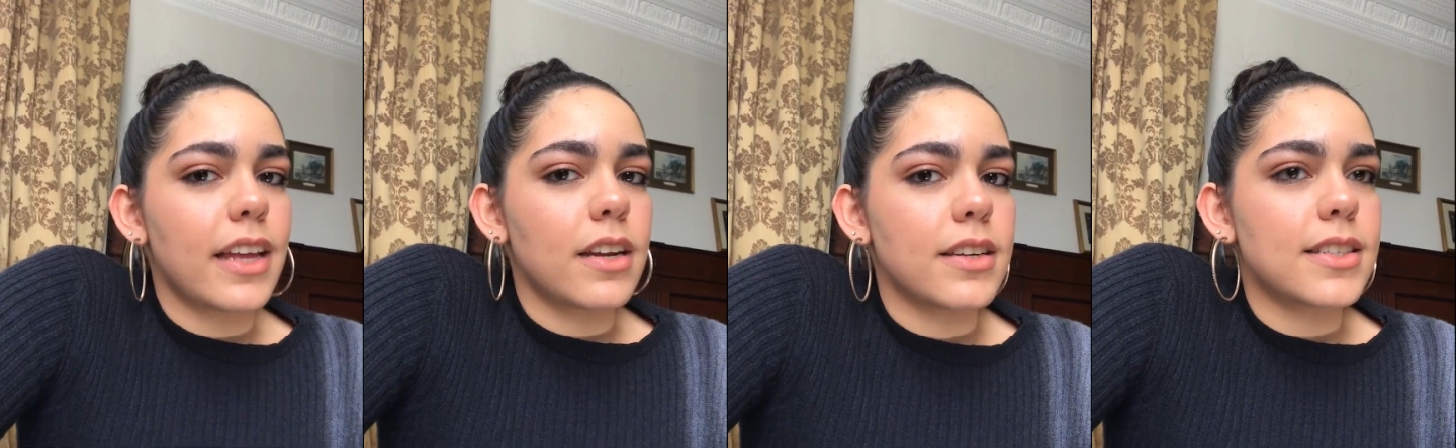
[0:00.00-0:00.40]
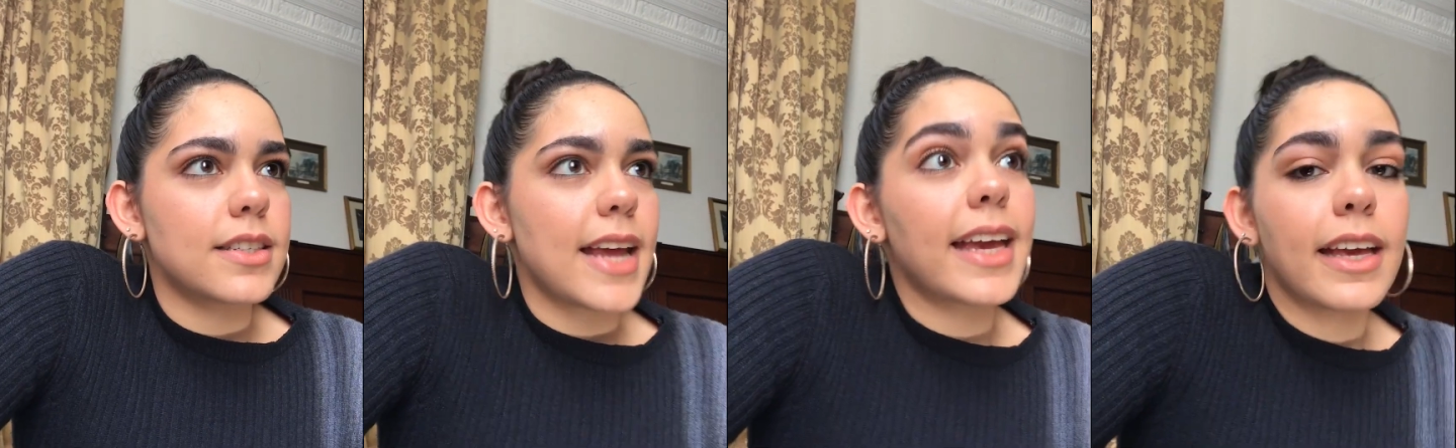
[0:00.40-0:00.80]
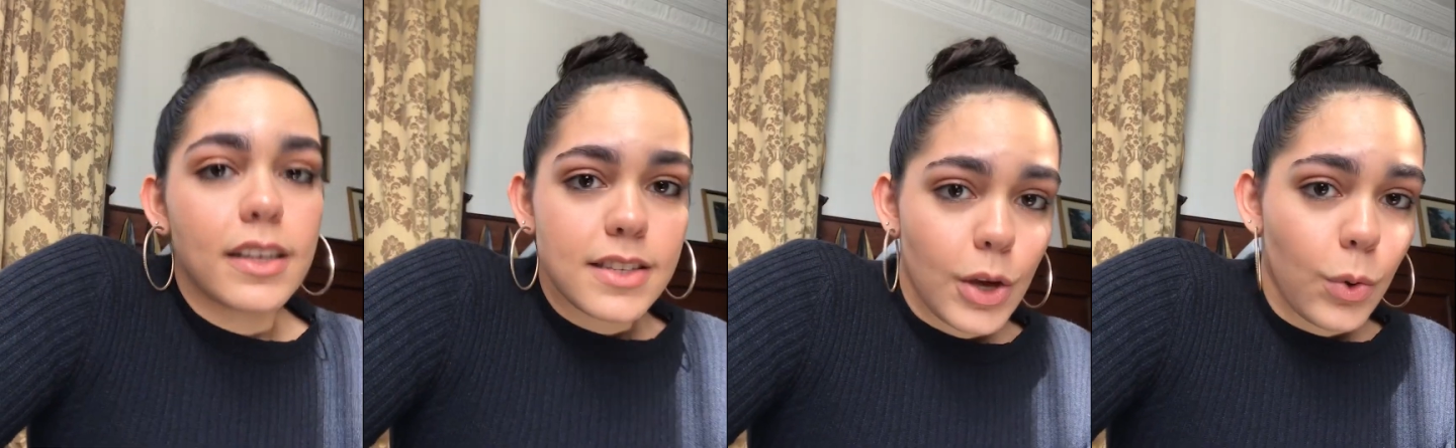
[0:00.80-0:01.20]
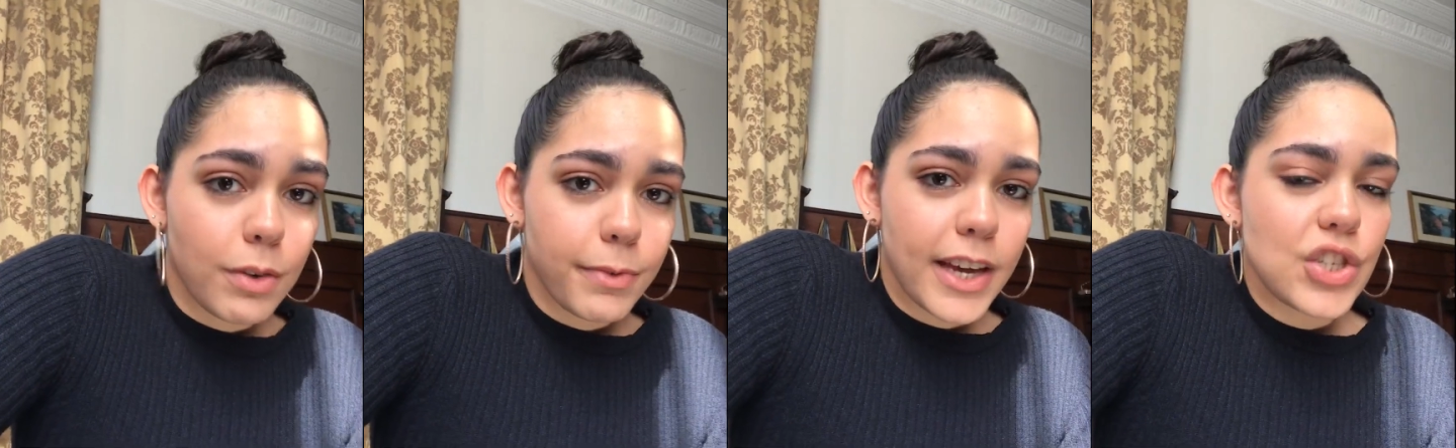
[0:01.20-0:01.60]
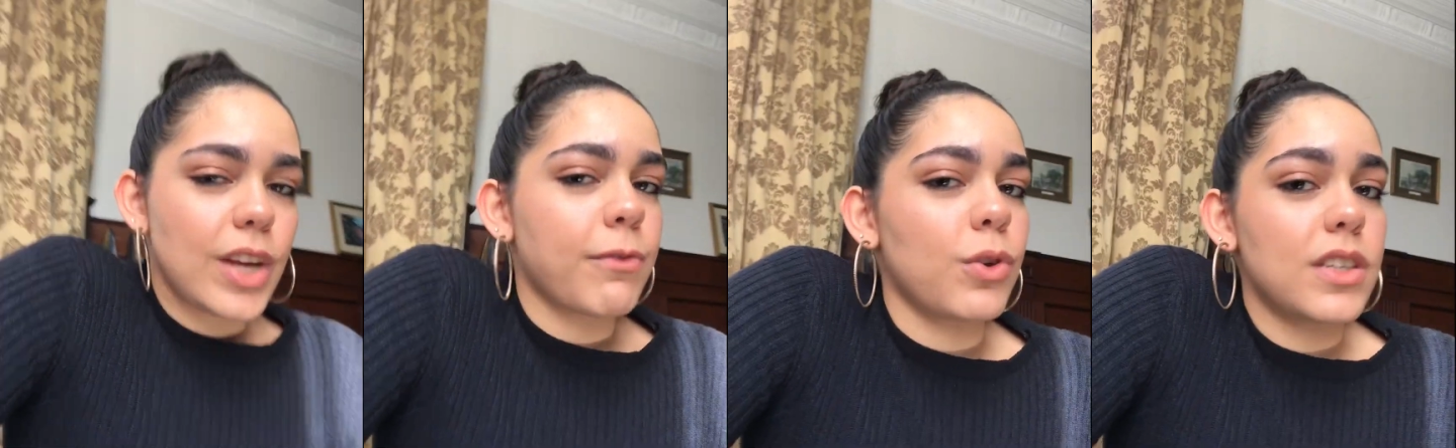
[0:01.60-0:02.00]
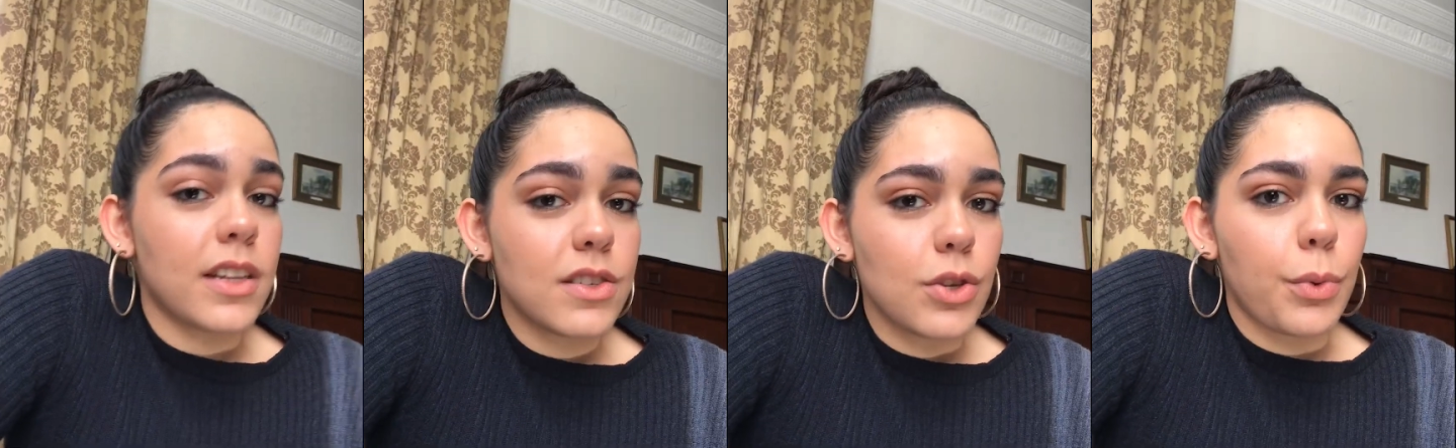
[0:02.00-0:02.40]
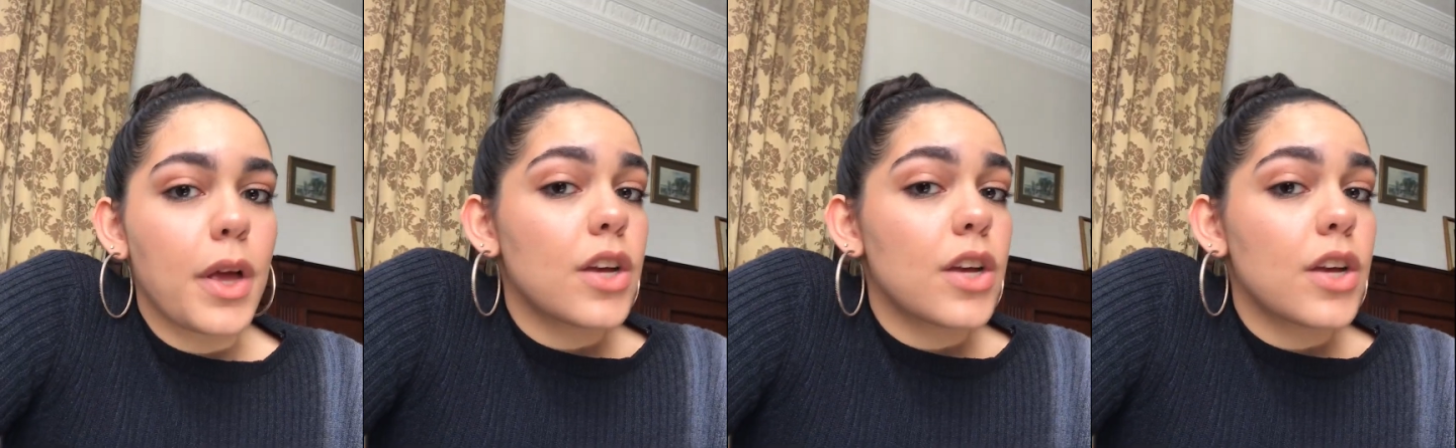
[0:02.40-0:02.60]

in taking a certain qualification, you have not done so,